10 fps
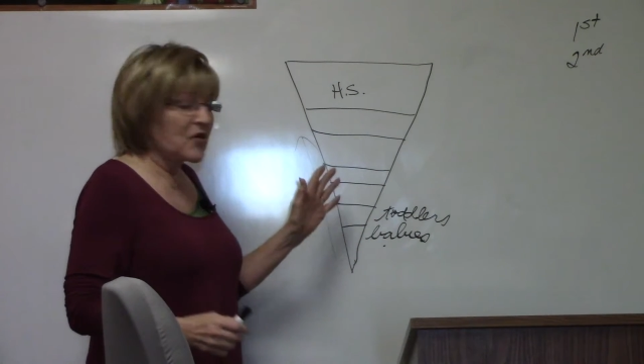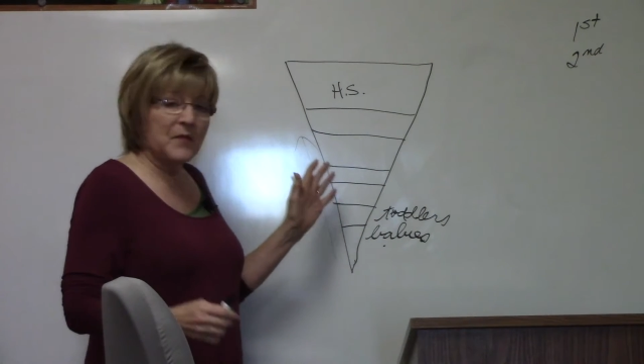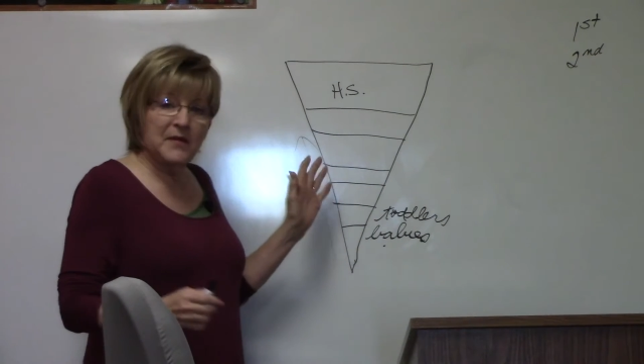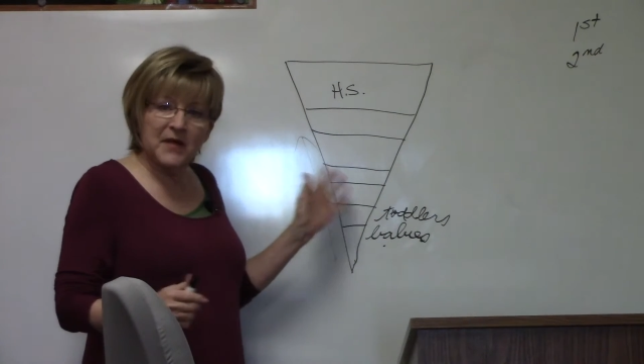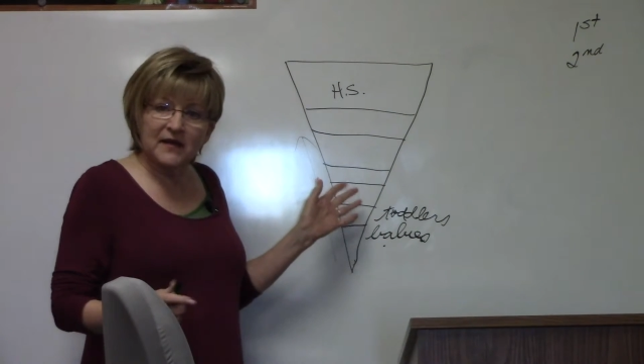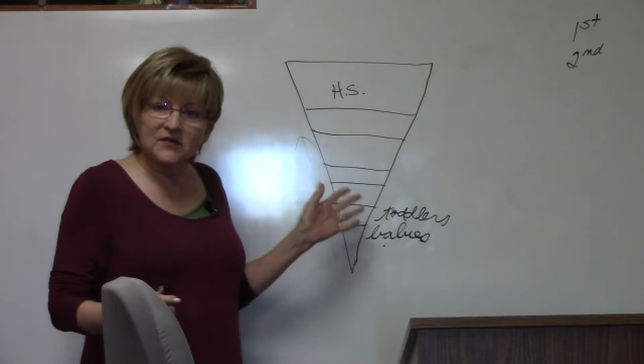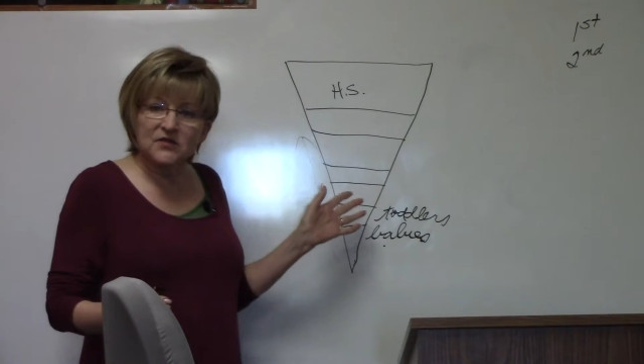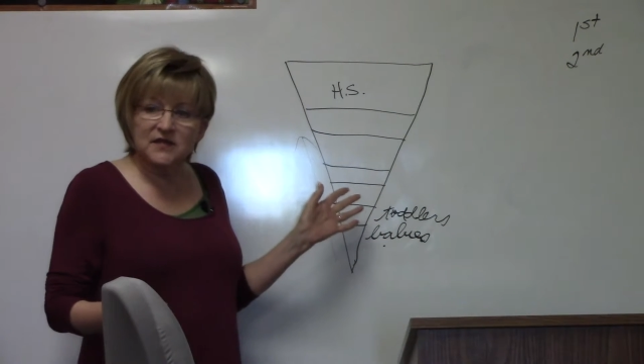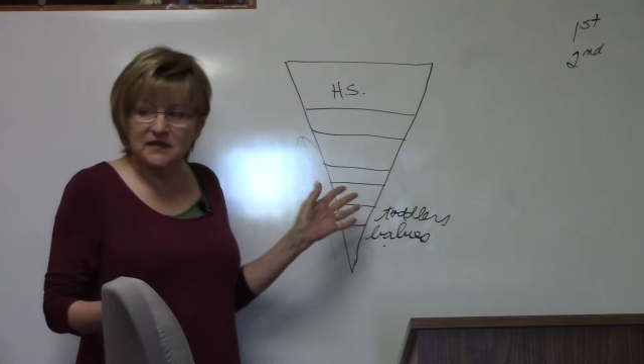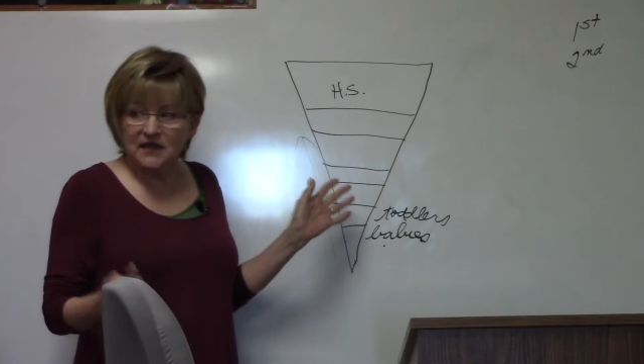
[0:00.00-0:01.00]
my
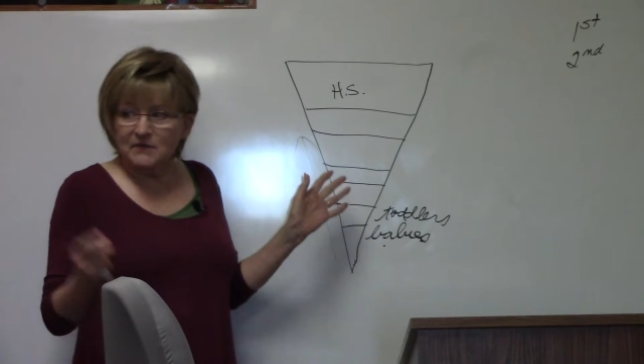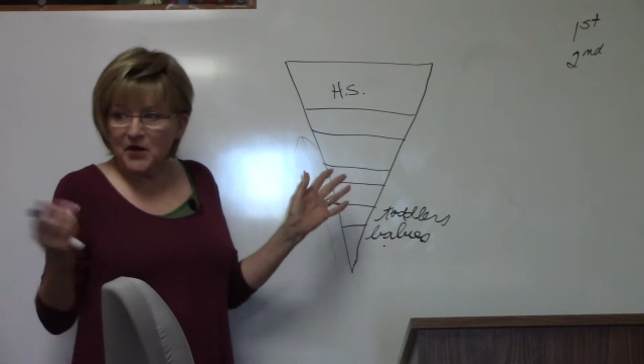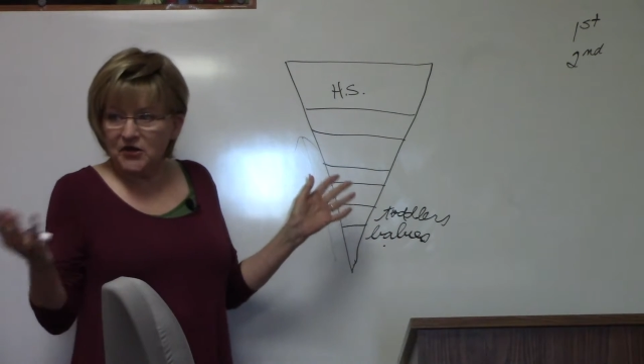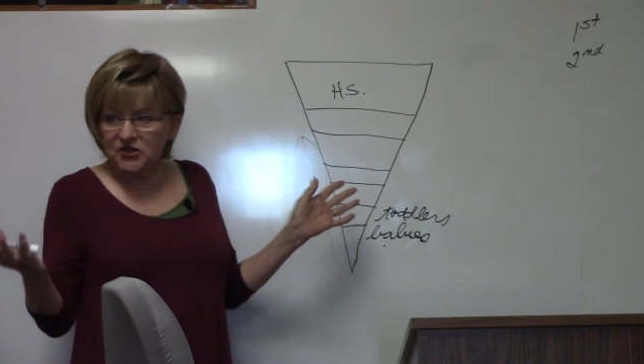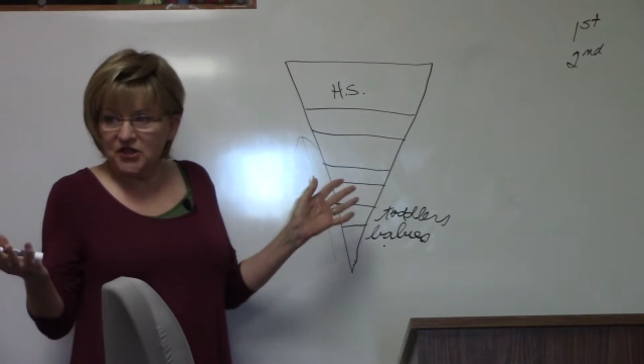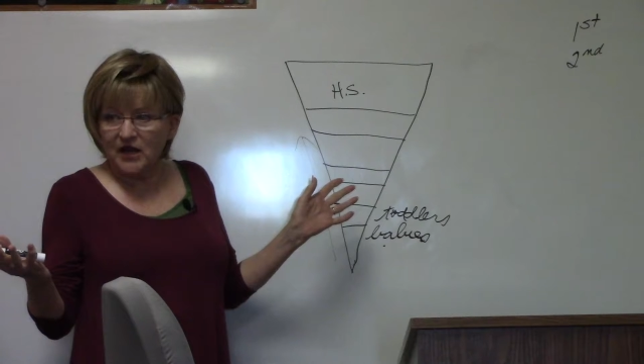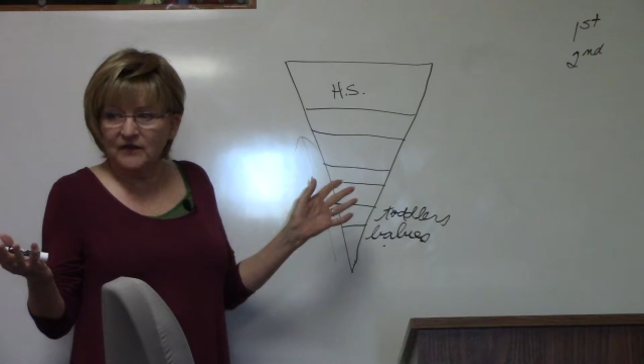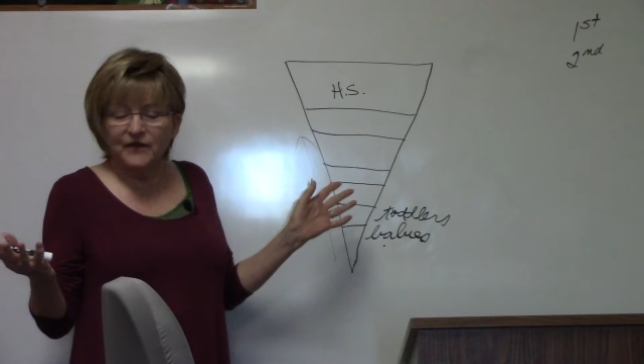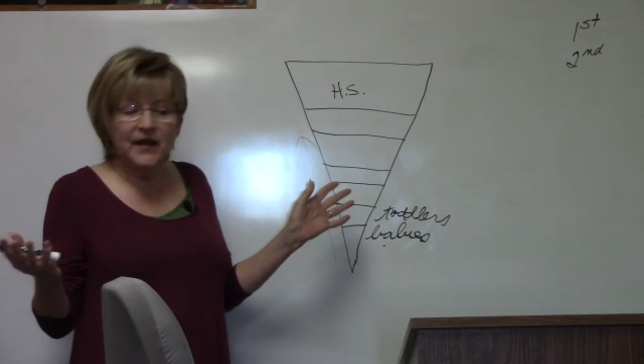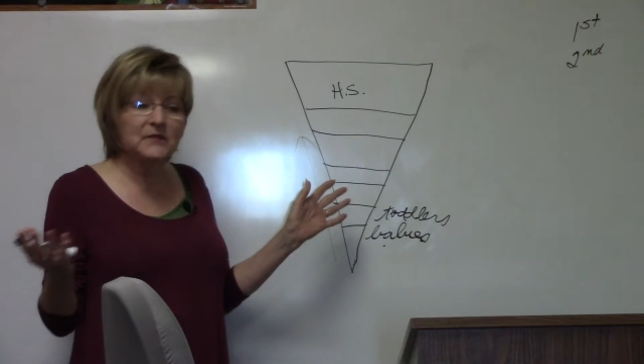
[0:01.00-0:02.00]
master's is in marriage, child,
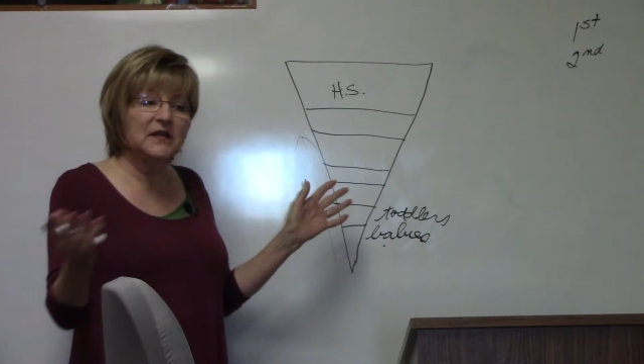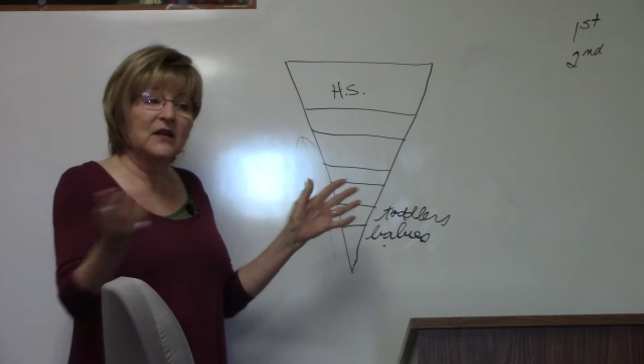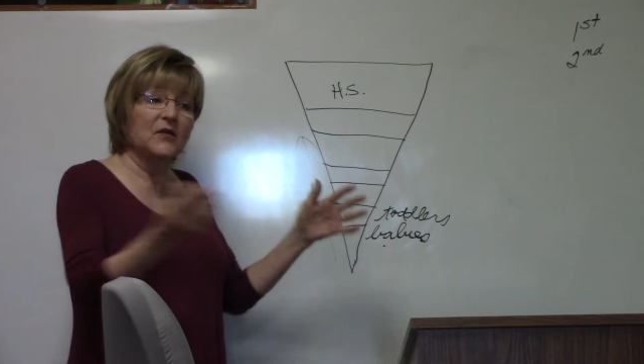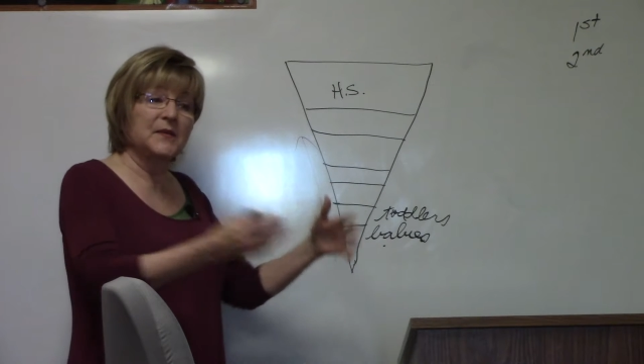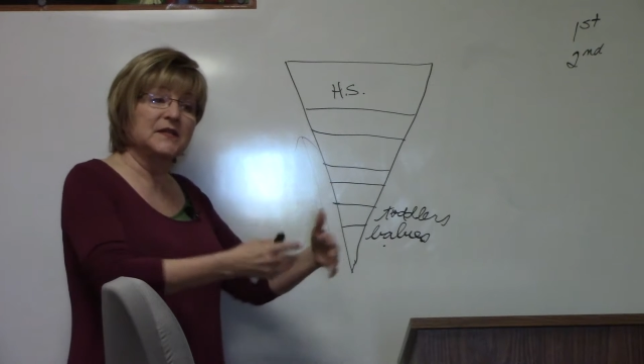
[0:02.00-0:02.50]
and family therapy,